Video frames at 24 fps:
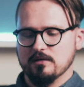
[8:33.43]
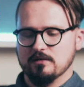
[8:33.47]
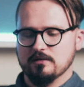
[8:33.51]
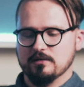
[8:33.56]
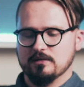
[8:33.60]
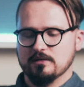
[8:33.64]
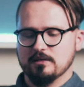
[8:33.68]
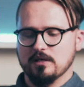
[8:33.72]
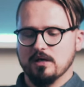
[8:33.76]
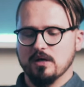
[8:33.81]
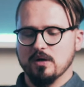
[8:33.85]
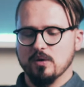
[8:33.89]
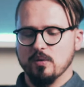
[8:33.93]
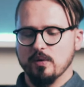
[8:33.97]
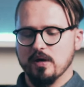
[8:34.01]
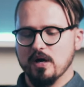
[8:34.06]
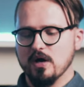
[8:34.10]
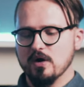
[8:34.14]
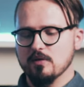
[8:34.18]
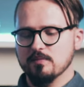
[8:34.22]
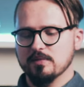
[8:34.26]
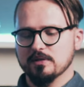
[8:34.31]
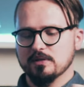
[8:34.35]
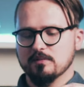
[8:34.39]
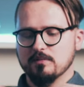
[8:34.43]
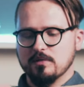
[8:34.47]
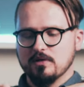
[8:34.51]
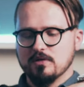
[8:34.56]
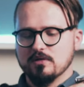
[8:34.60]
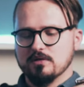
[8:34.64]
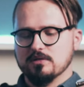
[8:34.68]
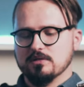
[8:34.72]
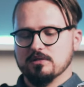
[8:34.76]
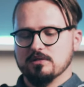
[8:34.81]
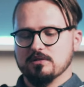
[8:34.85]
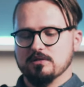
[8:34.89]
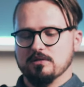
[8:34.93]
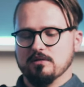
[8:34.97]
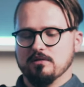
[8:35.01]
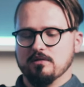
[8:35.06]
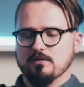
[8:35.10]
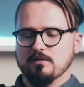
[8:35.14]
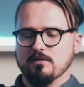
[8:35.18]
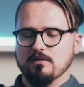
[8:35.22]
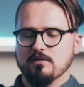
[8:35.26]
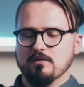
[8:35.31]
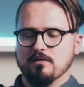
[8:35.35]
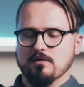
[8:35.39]
So we open the box.
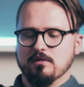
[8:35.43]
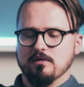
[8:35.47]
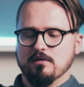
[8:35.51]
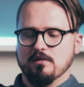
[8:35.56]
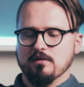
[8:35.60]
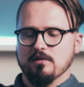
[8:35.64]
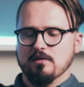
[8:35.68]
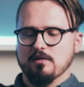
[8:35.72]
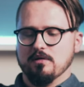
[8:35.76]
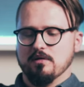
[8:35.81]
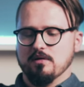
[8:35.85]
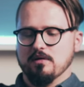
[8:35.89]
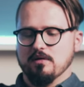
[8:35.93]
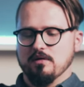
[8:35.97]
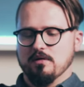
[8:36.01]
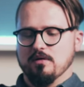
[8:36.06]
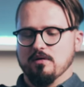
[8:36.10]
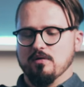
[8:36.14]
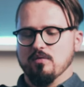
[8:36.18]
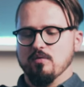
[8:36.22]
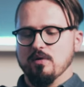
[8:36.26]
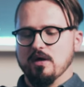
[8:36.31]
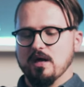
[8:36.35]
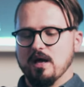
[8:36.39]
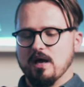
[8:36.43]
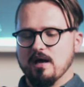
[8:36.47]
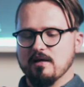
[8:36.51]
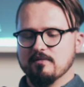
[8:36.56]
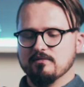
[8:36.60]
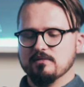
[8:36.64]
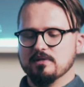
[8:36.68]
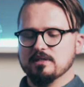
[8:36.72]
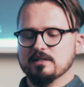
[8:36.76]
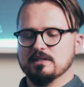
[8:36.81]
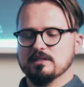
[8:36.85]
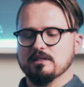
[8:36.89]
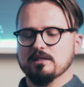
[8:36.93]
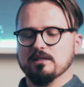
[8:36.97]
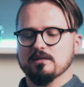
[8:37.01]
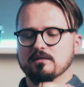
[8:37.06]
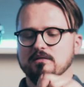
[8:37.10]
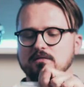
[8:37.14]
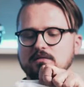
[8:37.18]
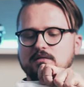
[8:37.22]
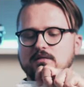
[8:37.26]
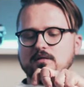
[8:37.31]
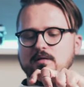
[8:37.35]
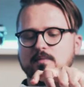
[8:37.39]
We have this
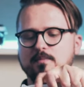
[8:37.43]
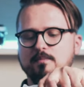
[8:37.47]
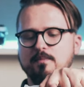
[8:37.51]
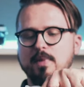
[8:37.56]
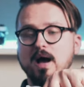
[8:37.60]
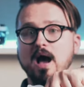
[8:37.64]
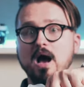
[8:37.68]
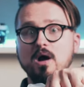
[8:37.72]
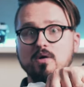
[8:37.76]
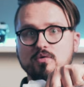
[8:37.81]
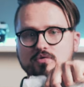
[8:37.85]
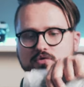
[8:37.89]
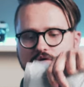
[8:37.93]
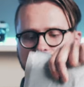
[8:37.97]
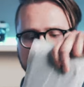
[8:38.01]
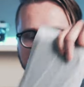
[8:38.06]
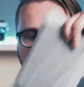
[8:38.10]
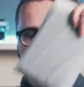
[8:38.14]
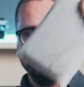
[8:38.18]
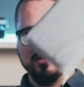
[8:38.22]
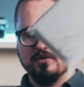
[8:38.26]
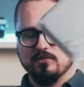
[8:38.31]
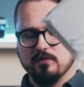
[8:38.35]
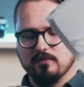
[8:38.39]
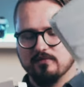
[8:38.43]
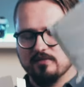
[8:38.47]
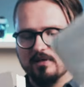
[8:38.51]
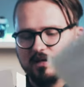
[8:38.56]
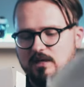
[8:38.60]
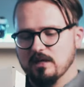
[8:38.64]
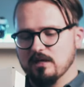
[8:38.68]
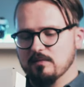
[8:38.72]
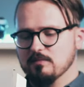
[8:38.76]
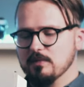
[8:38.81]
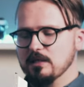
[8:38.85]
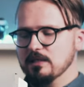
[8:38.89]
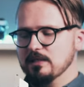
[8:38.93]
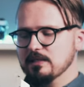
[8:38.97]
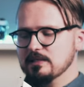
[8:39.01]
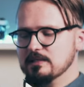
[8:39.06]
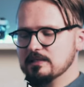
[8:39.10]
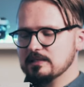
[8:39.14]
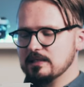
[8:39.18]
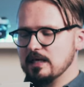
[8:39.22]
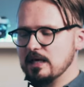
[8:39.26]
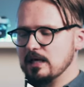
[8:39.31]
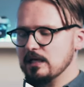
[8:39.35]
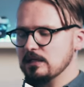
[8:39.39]
little pouch here with the gimbal
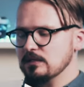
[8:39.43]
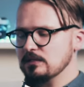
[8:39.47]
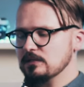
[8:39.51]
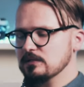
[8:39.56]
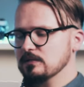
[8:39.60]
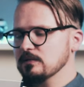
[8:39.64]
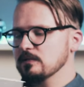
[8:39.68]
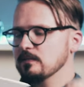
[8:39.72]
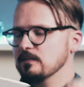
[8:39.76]
inside.